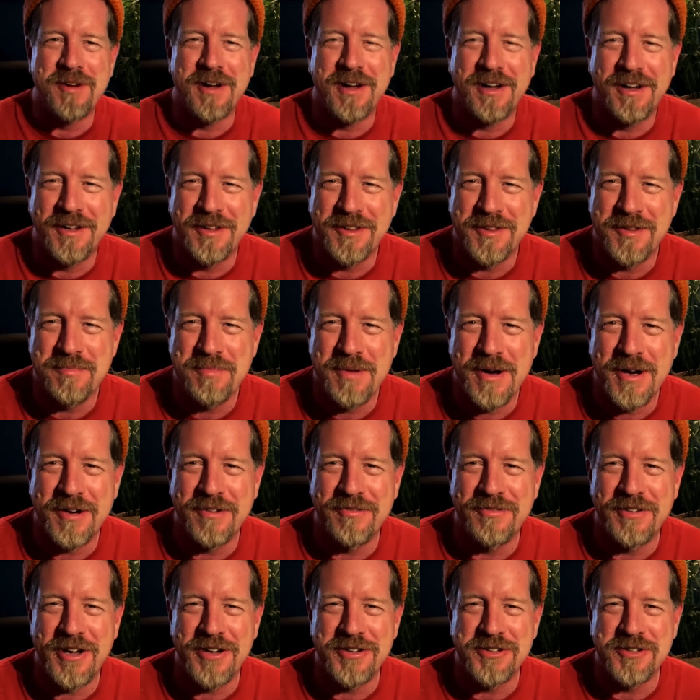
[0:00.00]
uh, the
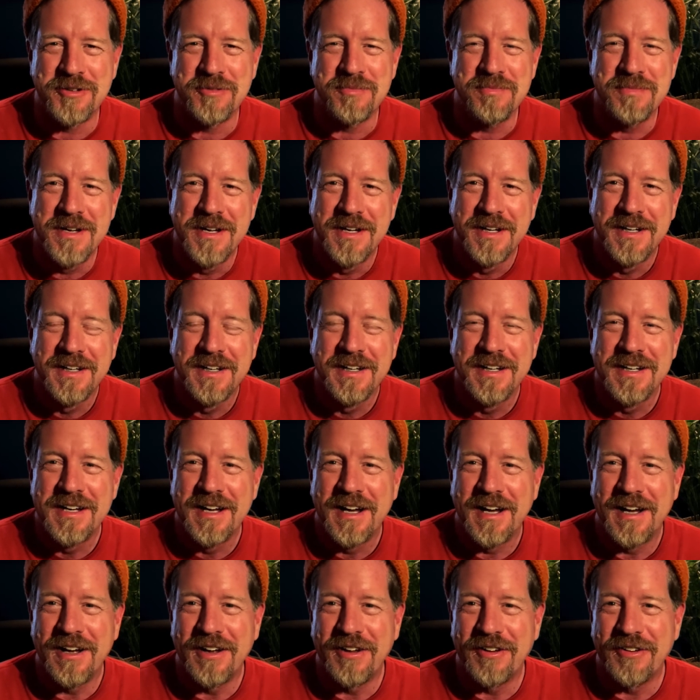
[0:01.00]
Bhagavatam
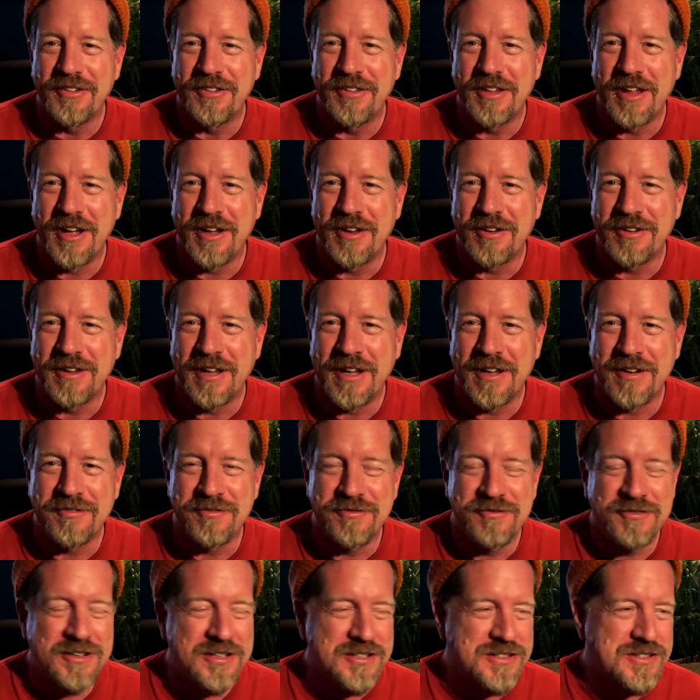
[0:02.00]
uh, that, that
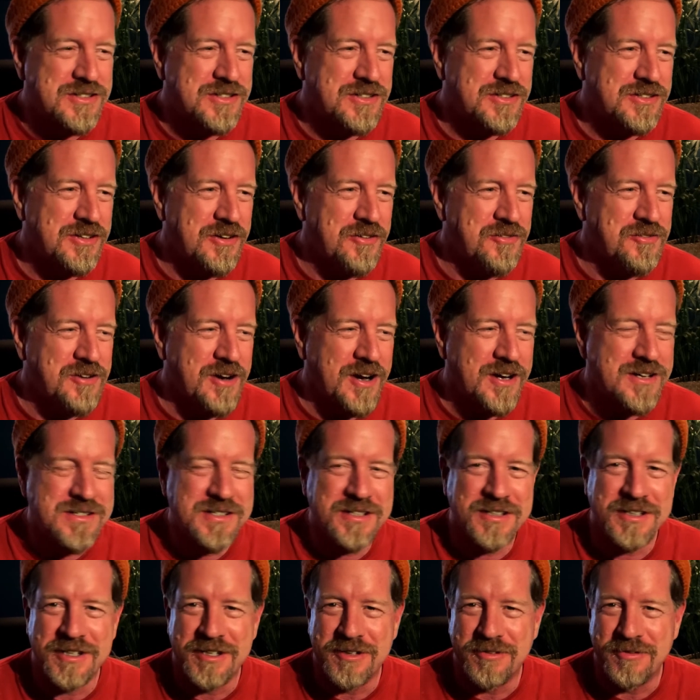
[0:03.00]
fits so
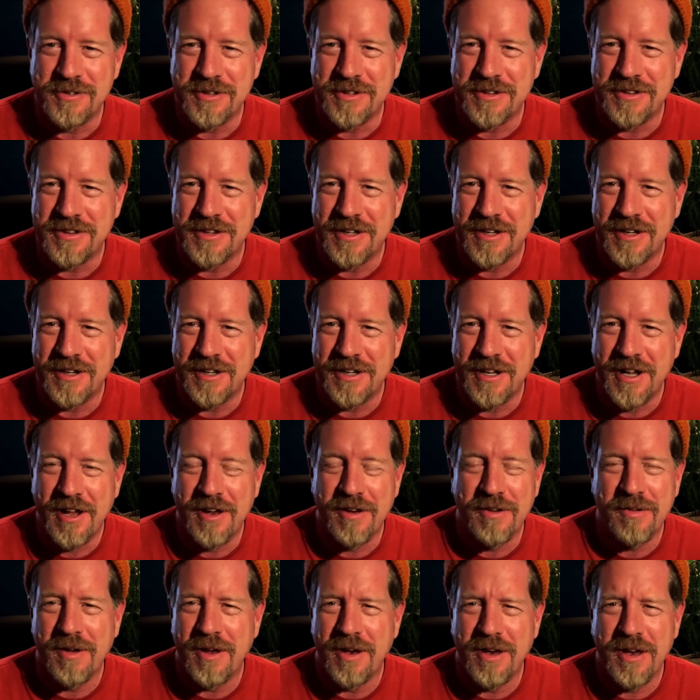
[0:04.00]
nicely with uh, a,
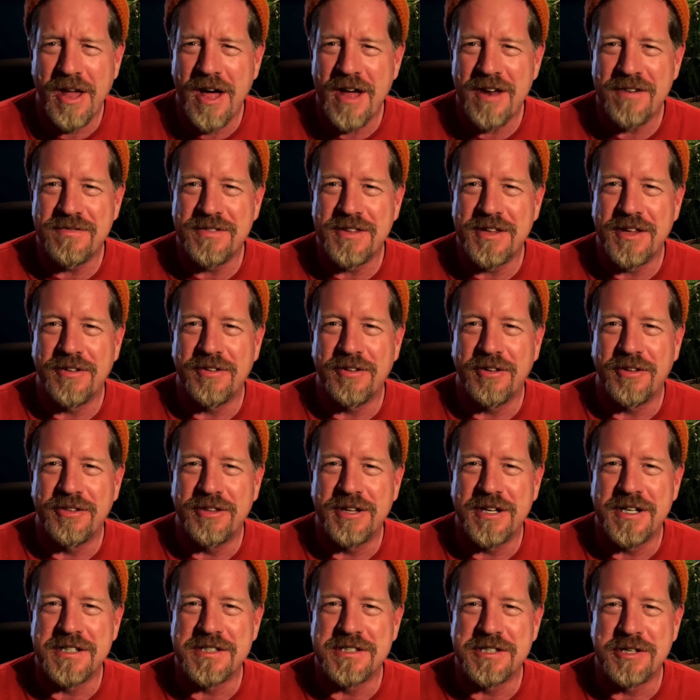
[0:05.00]
a, lot of the other
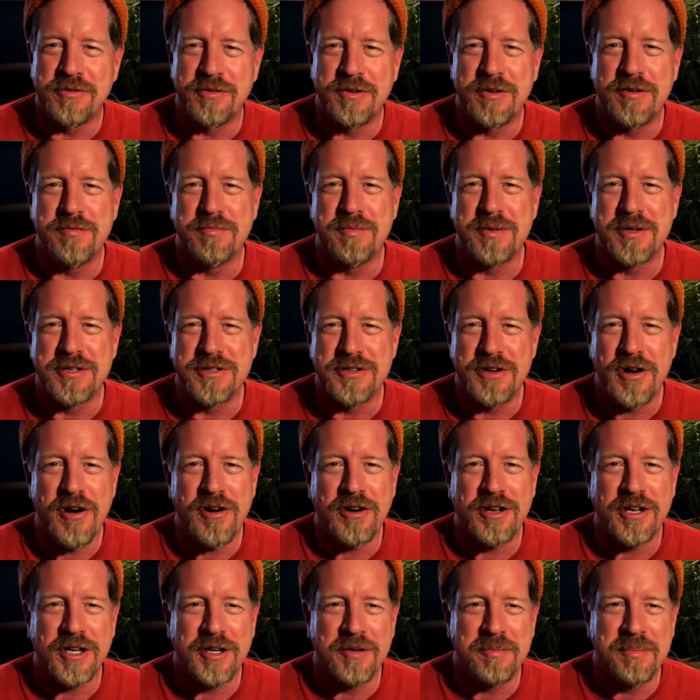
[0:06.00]
things that we've been
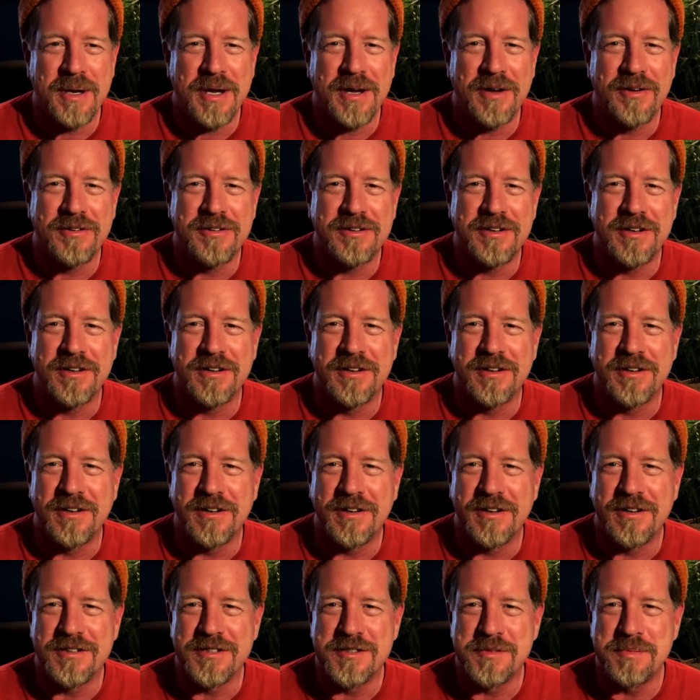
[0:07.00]
talking about and
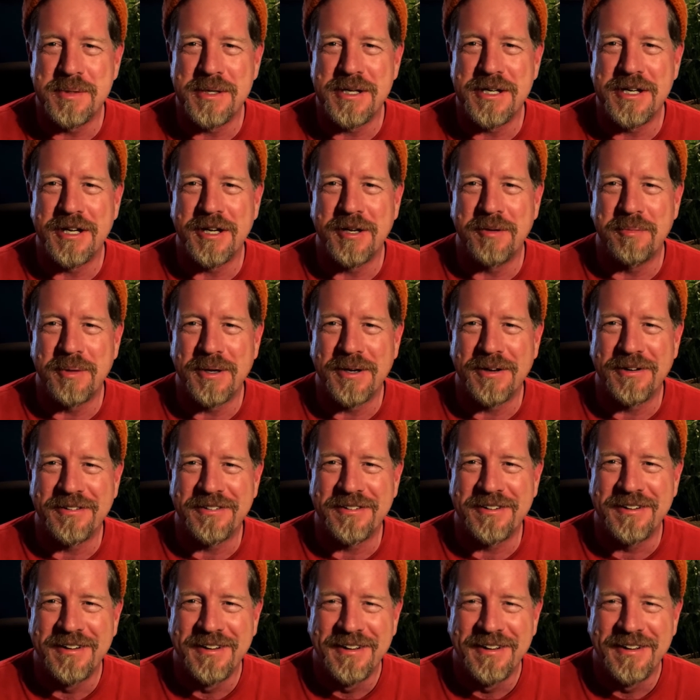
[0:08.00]
uh, speaking about.